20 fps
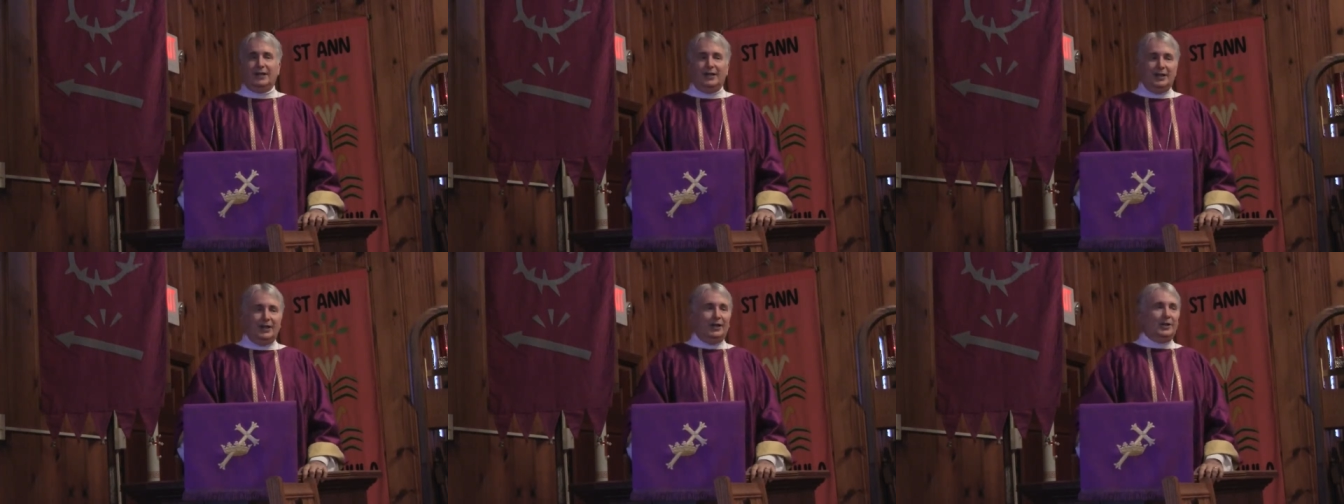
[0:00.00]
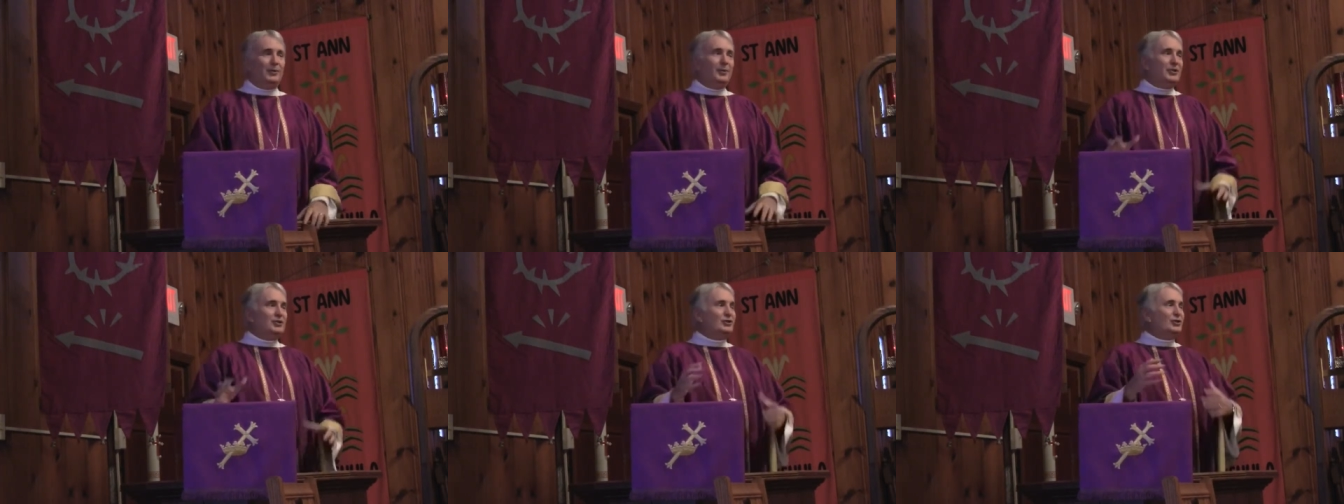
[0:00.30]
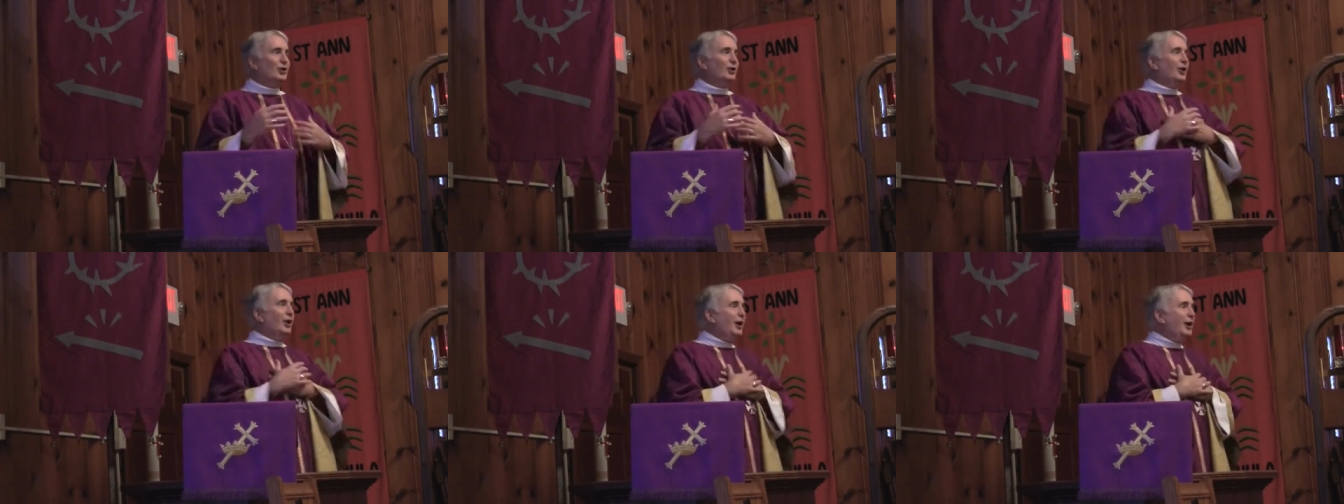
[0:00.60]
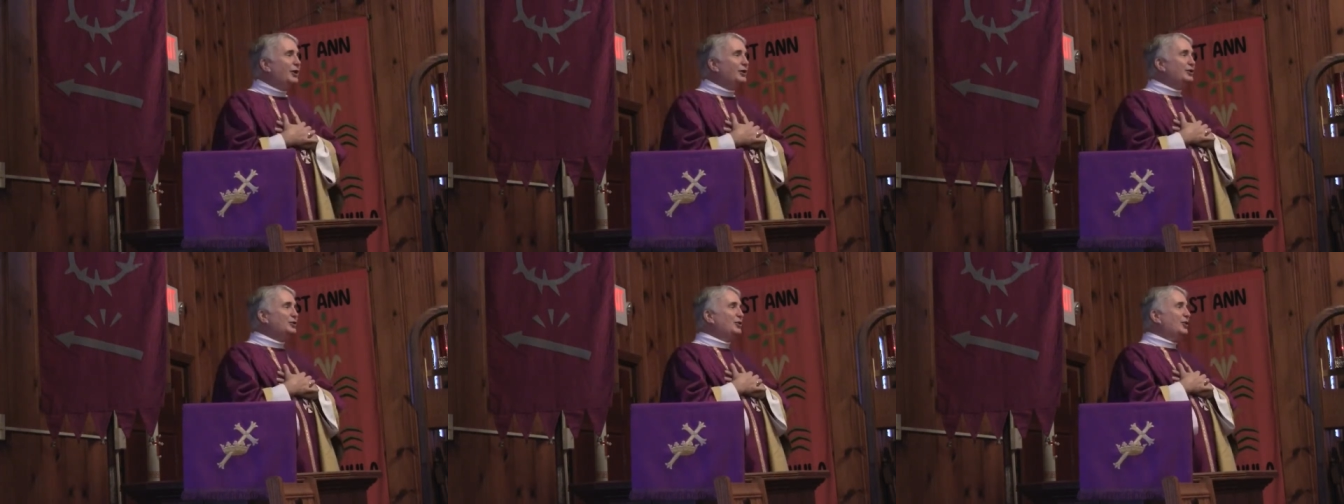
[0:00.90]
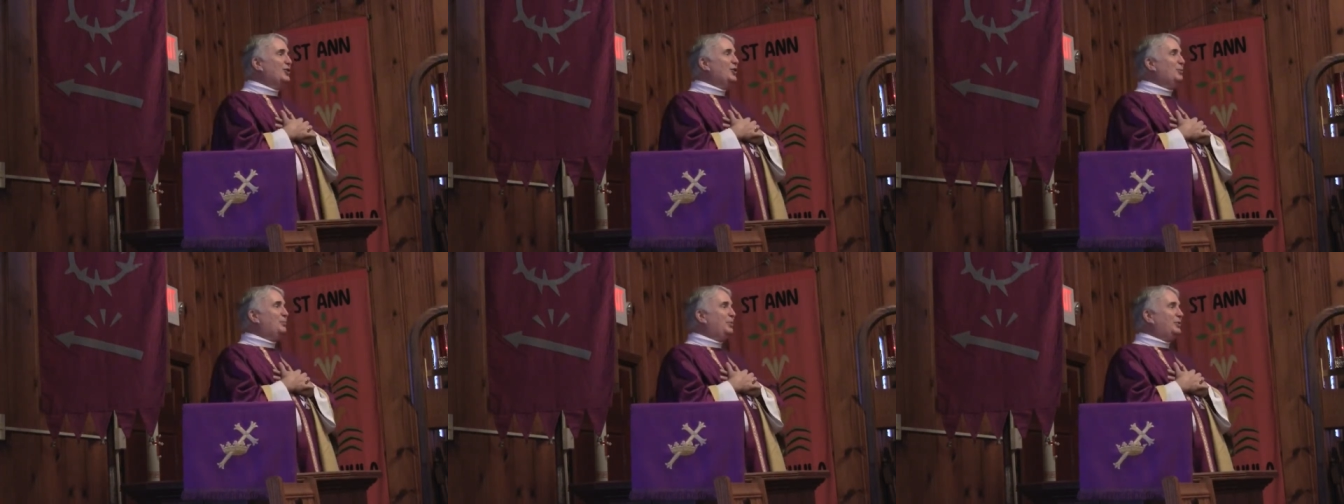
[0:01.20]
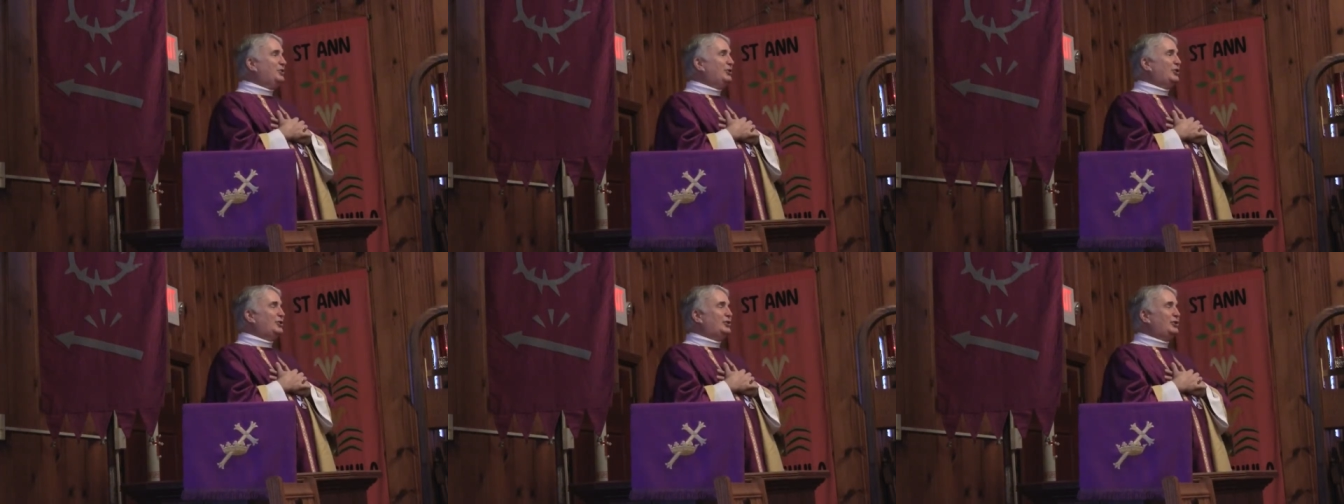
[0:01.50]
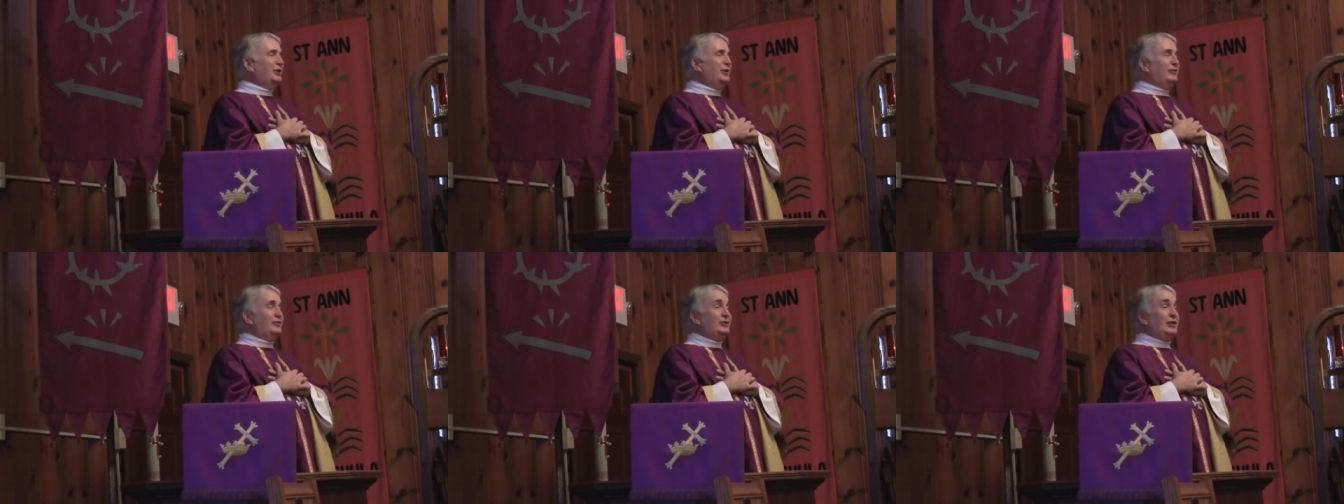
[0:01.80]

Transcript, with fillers: In other words, so long as you're in the position of